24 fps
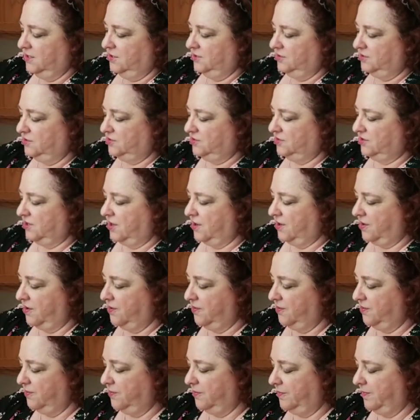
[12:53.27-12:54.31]

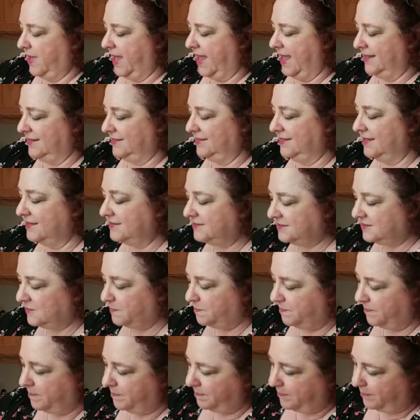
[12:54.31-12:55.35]
So at this
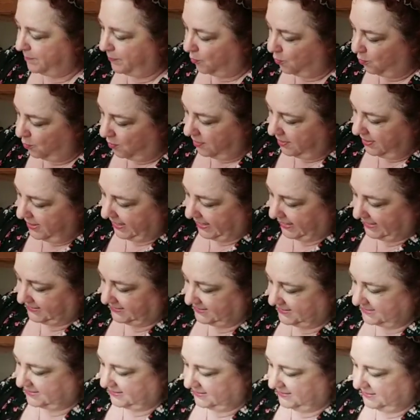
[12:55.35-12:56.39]

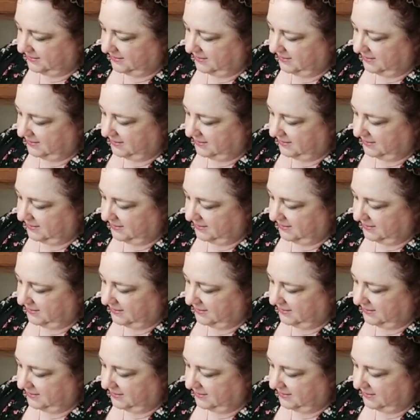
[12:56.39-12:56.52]
point,